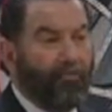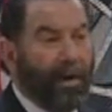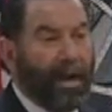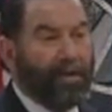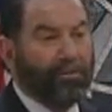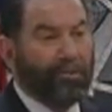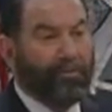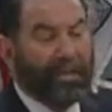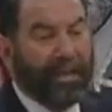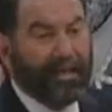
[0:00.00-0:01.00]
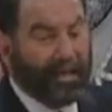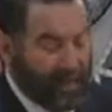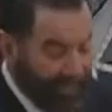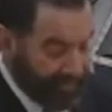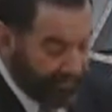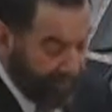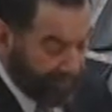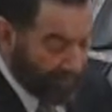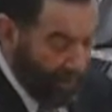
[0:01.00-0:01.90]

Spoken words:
Prior to beginning, I'd like to take this